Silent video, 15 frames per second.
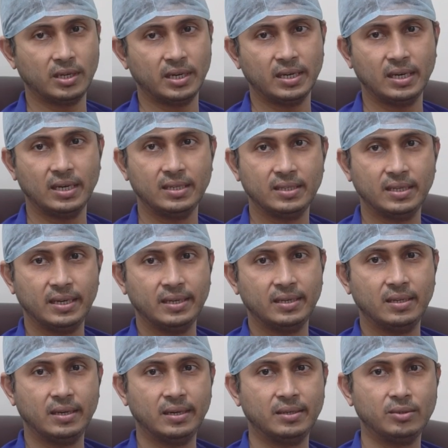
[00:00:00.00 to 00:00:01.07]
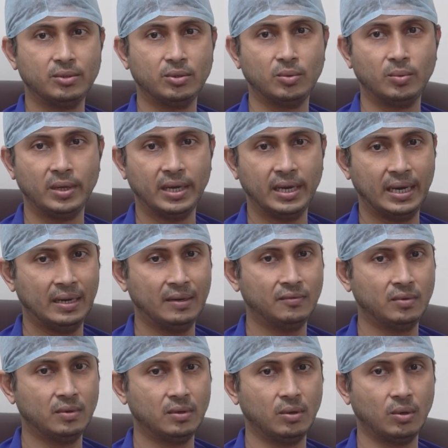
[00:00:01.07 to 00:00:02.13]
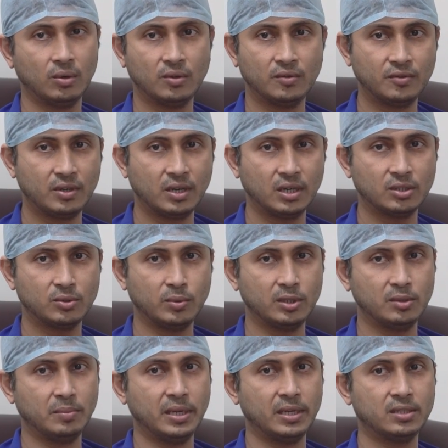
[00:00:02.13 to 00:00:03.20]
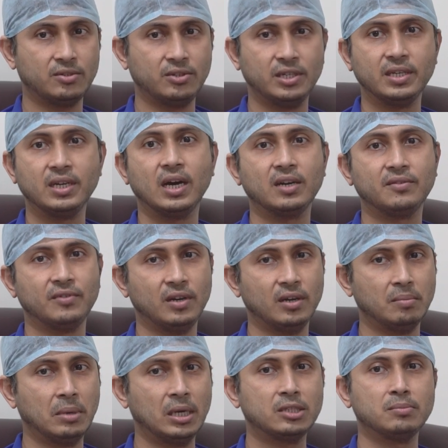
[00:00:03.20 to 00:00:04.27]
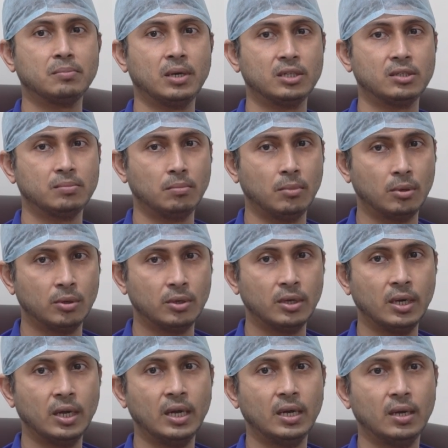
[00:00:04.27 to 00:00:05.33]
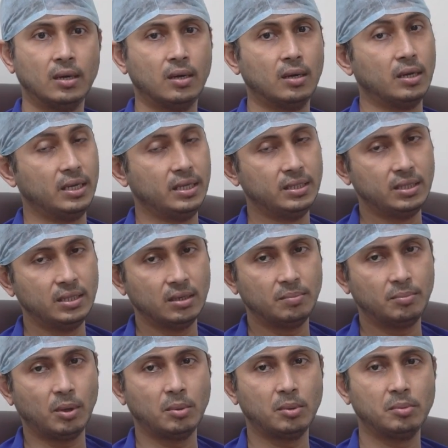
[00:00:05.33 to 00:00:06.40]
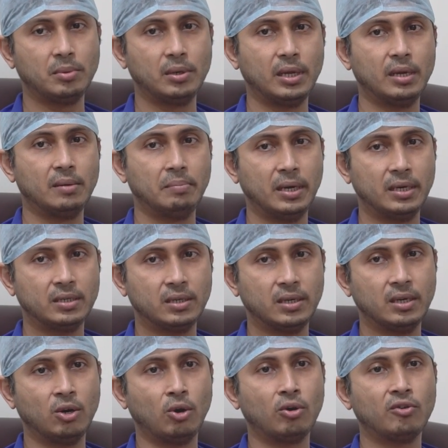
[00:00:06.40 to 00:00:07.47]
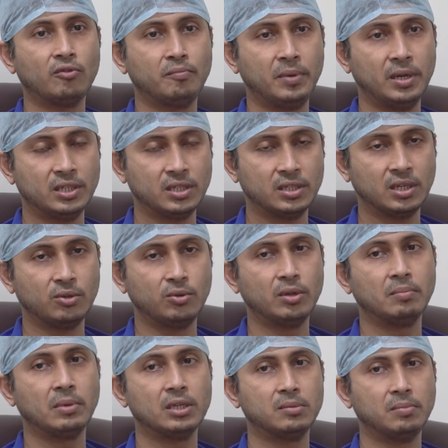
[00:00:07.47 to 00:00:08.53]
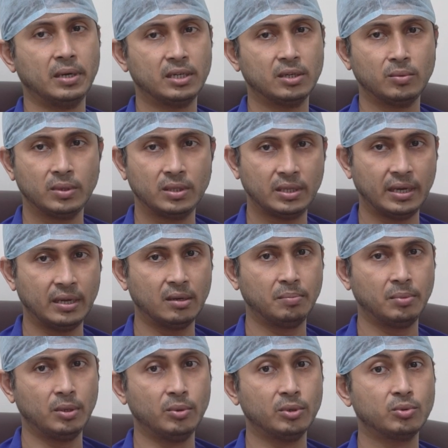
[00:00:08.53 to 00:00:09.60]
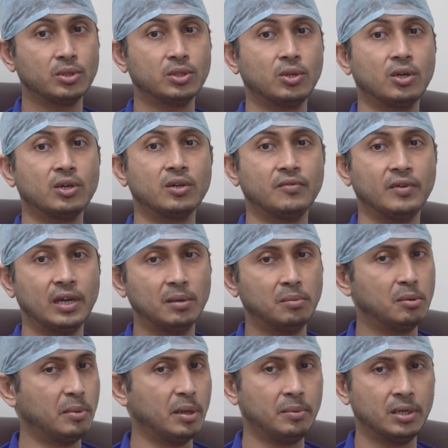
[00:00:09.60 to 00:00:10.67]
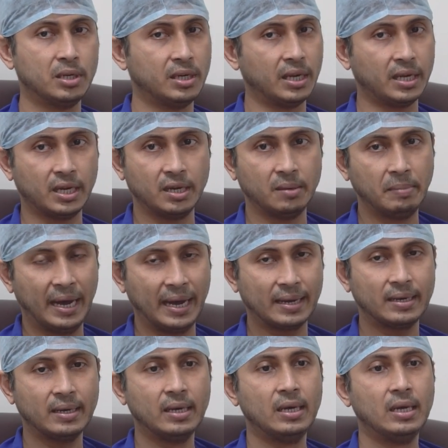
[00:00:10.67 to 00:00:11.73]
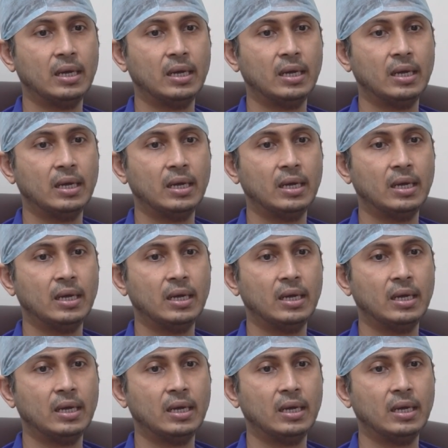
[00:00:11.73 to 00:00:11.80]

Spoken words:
correctly said that, you know, we have a lot of drugs which makes treating heart failure much, much more easier probably and better, and a lot of patients are doing much better with therapy which was not available maybe a decade back.